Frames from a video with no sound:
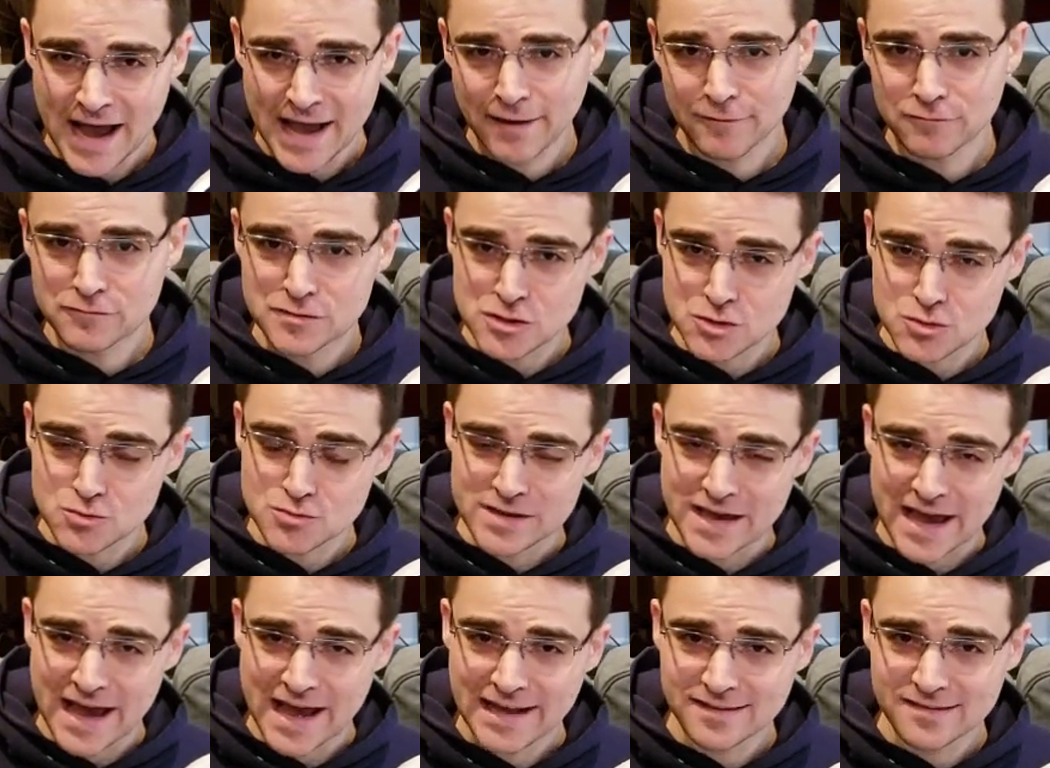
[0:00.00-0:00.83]
have two
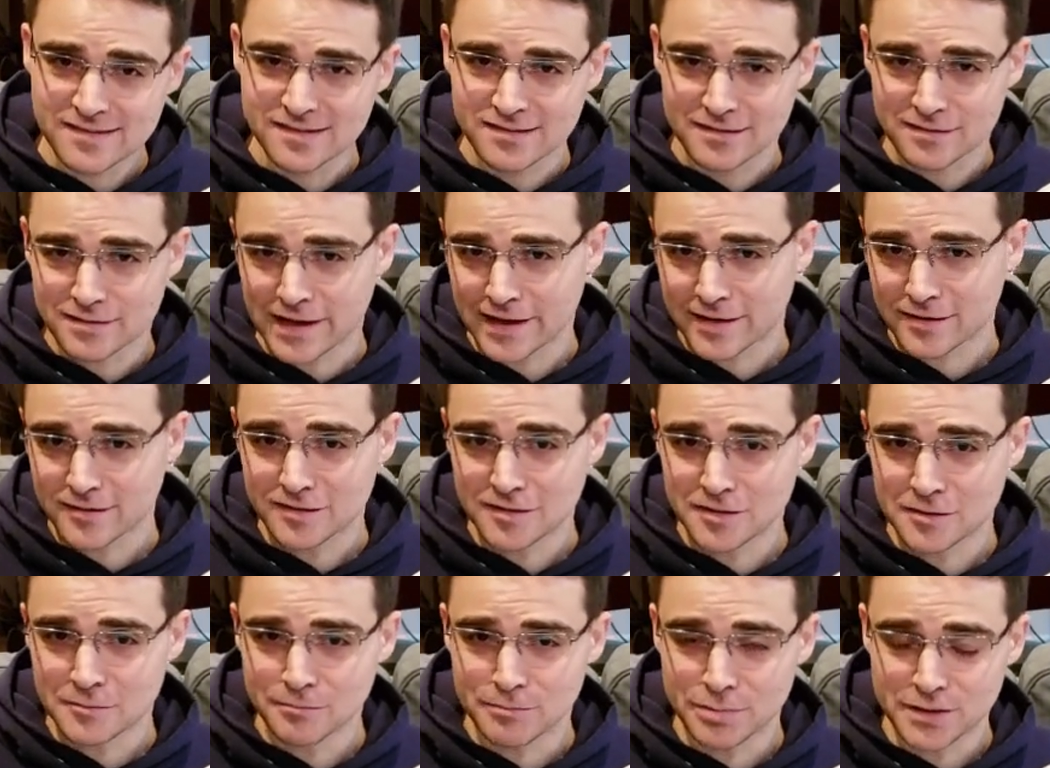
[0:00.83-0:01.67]
cats,
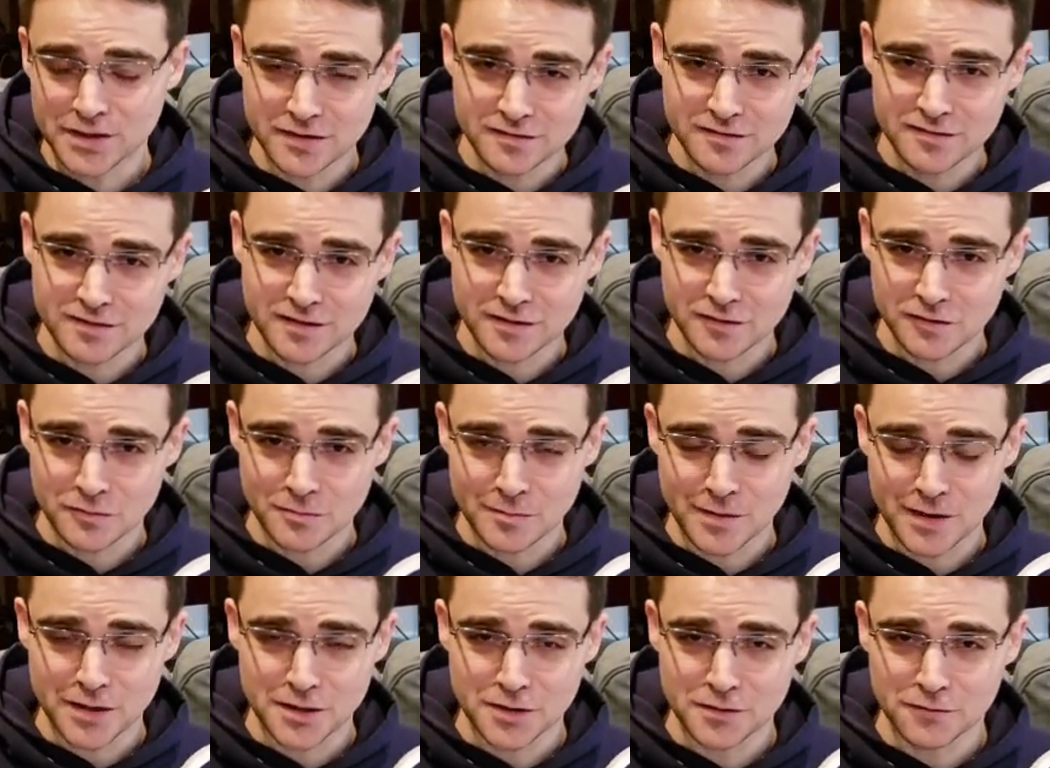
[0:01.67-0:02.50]
Lexi and Beast, as
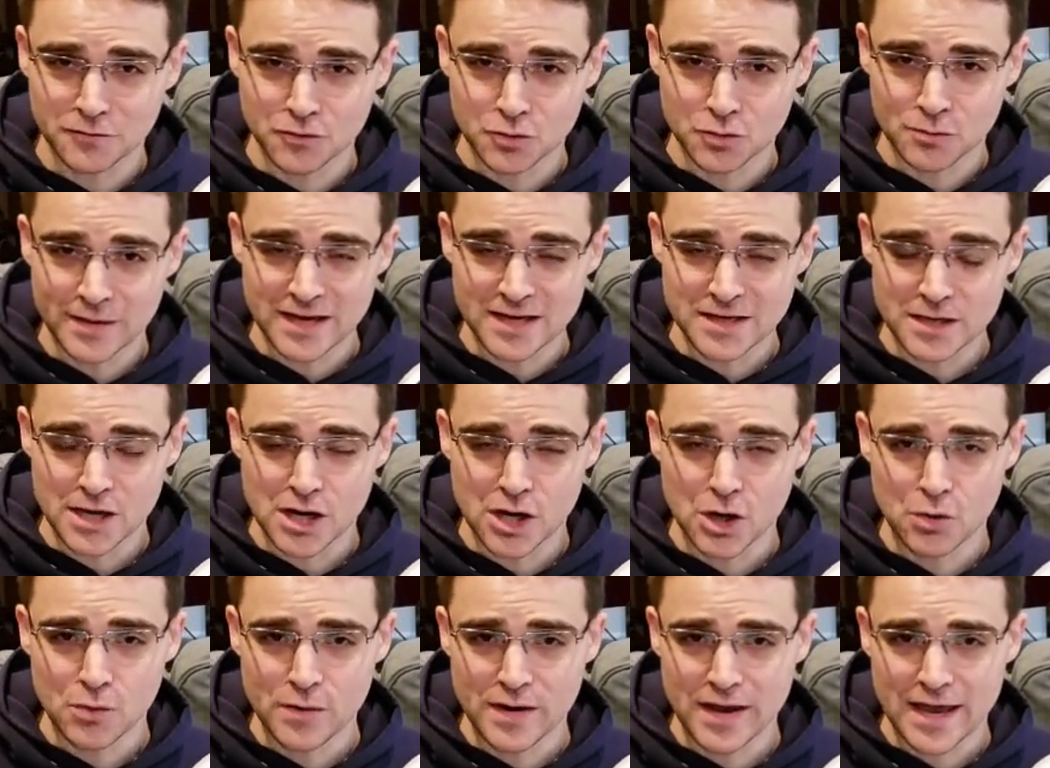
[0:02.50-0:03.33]
many of you may
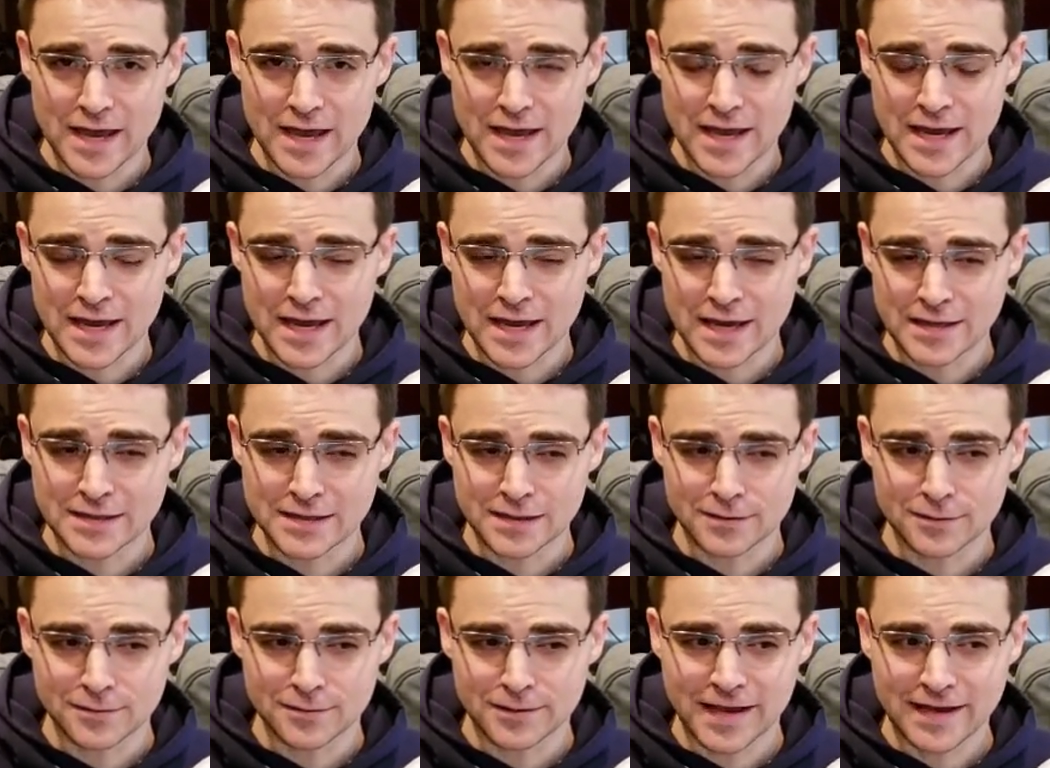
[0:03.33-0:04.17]
know, and
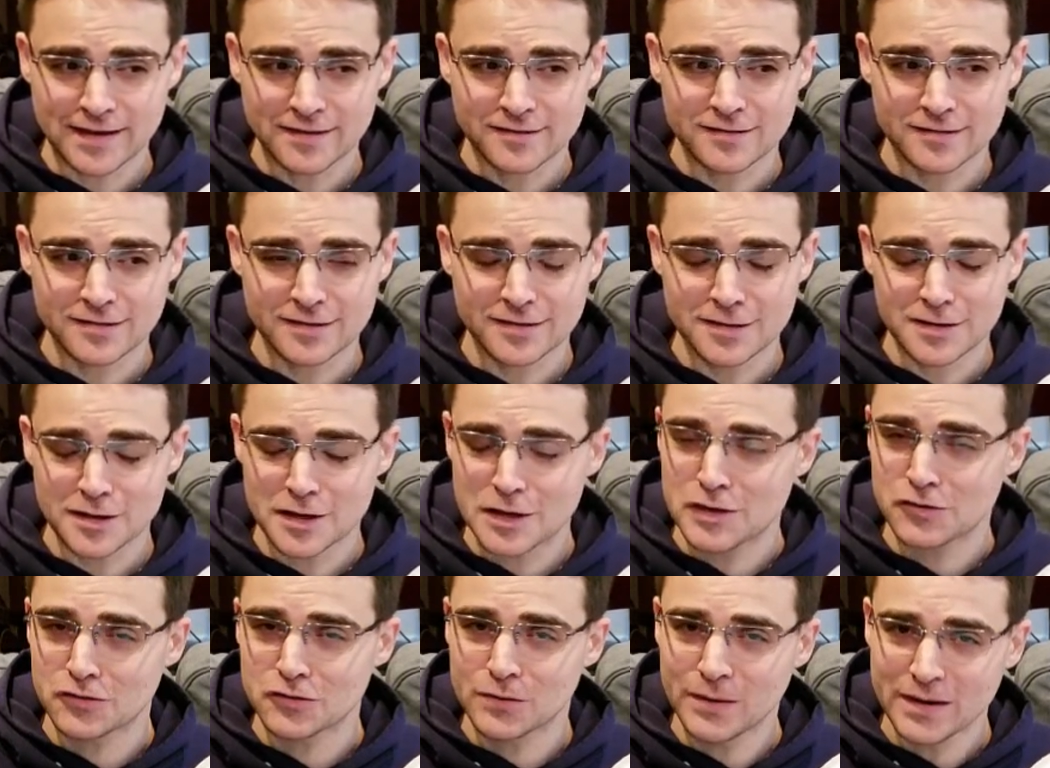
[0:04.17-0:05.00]
Lexi
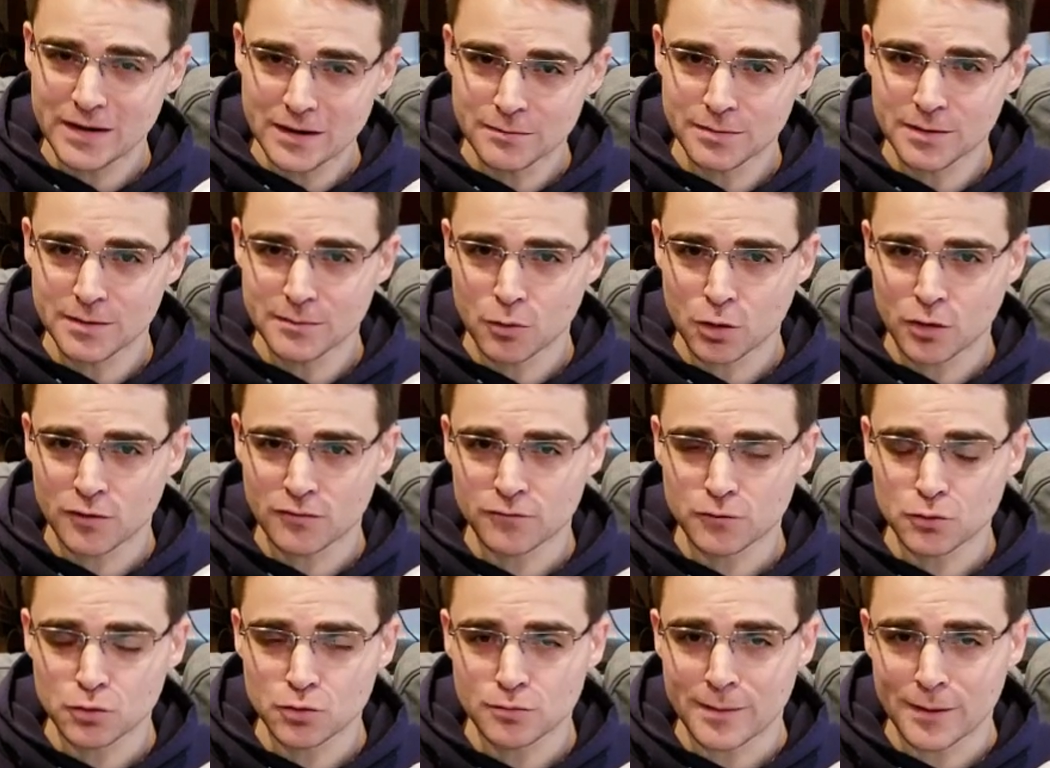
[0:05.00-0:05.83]
is quite a bit more
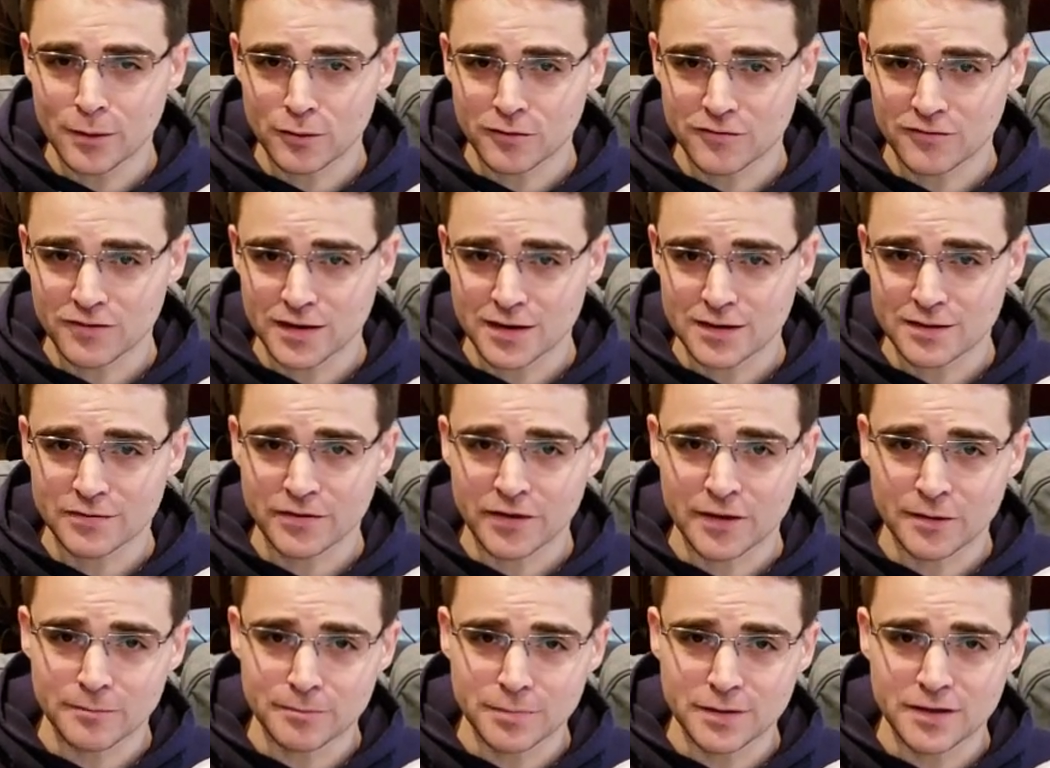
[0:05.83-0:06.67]
food motivated
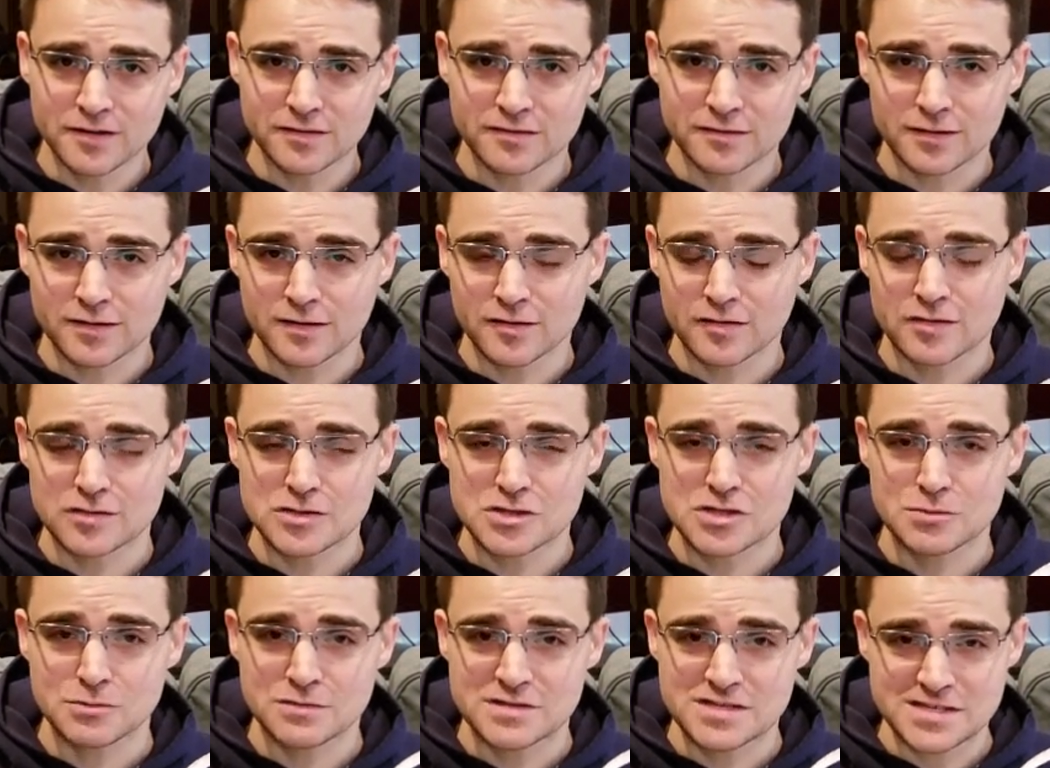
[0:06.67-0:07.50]
than Beast is, and
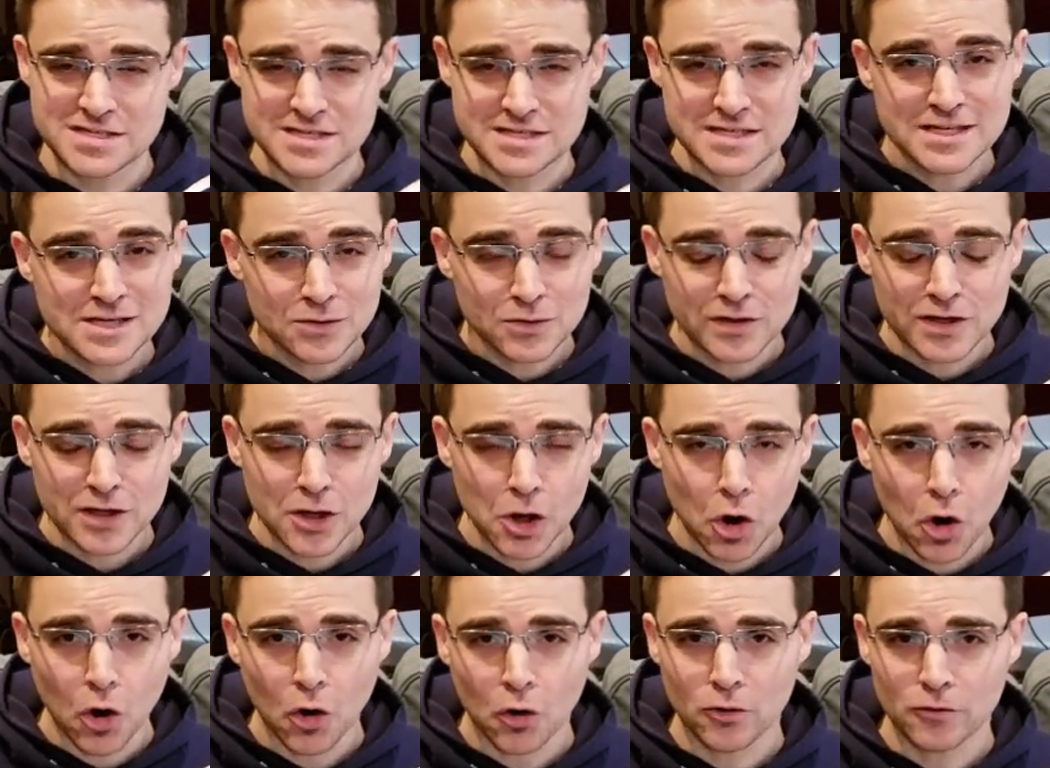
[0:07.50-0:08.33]
she was stealing
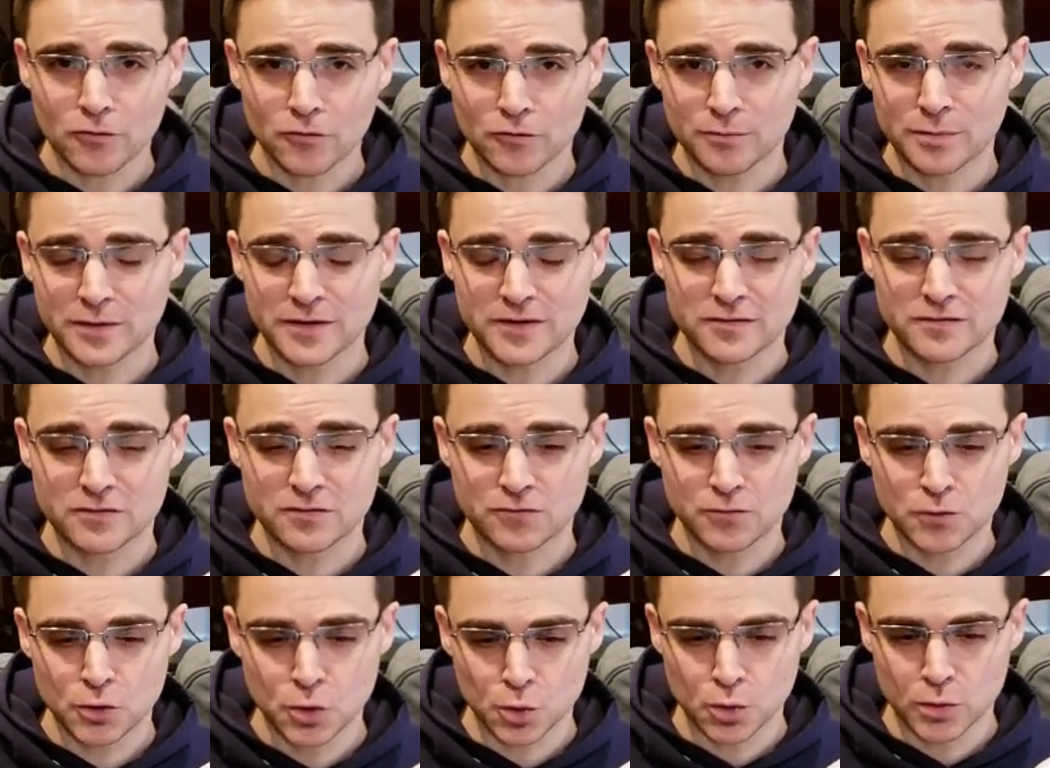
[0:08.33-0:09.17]
all of Beast's
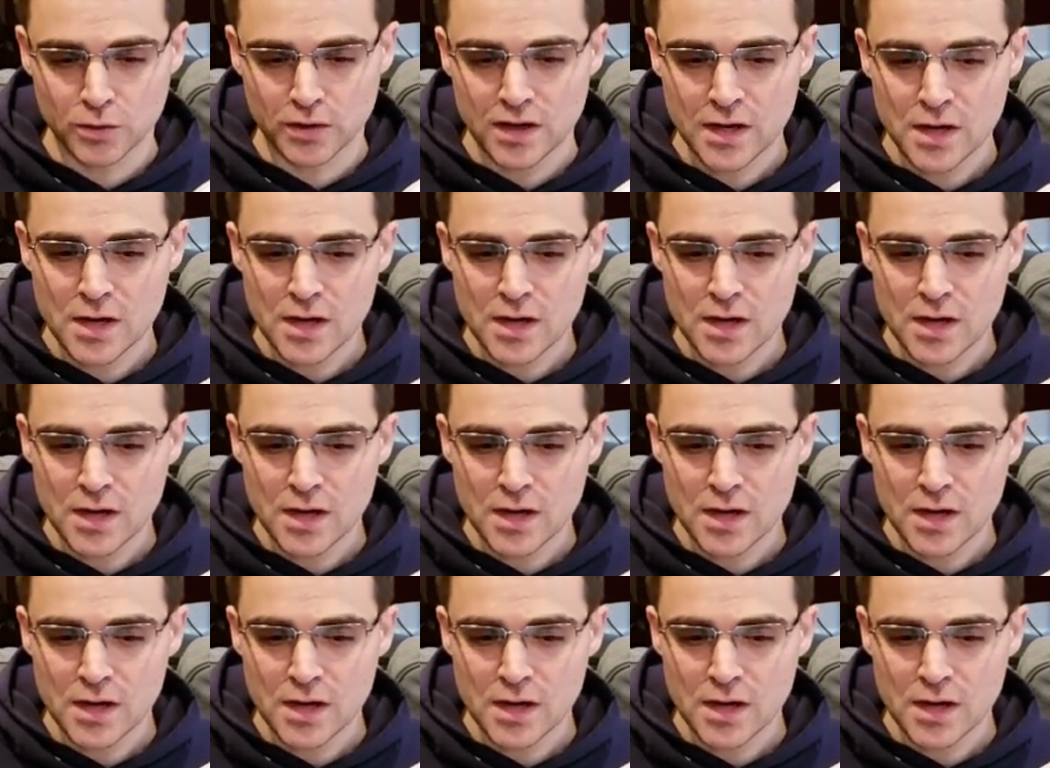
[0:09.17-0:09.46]
food.